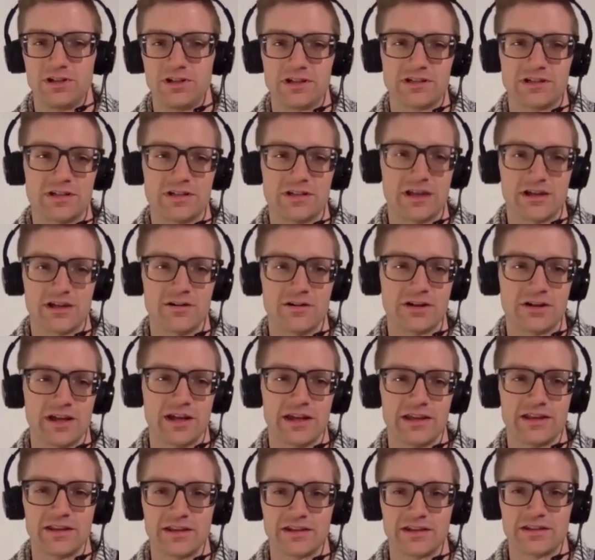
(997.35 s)
And it's like,
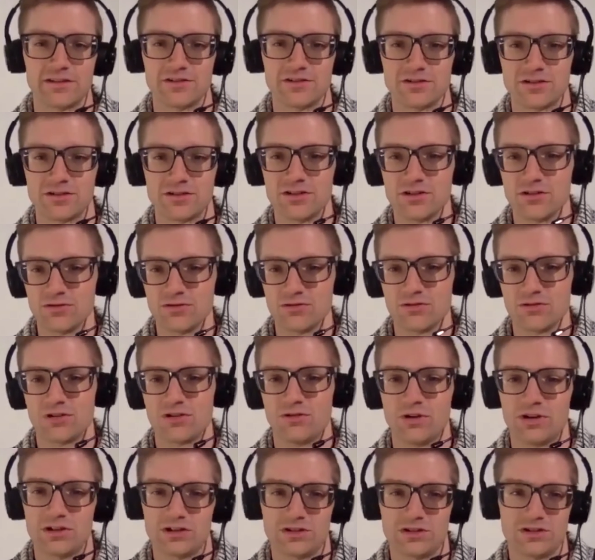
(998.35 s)
okay, like there's no
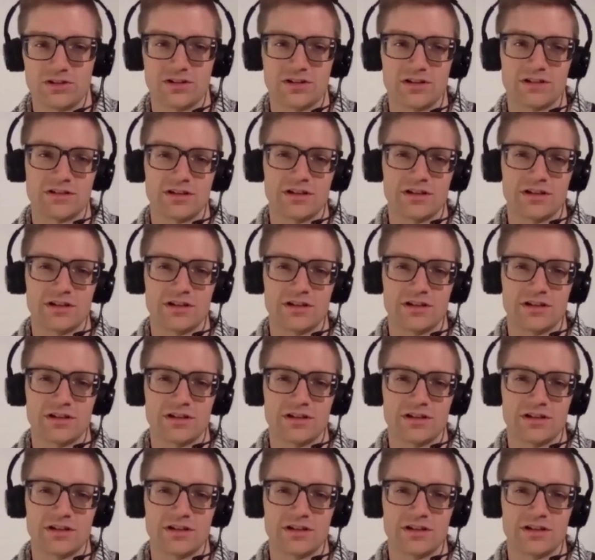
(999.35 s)
question.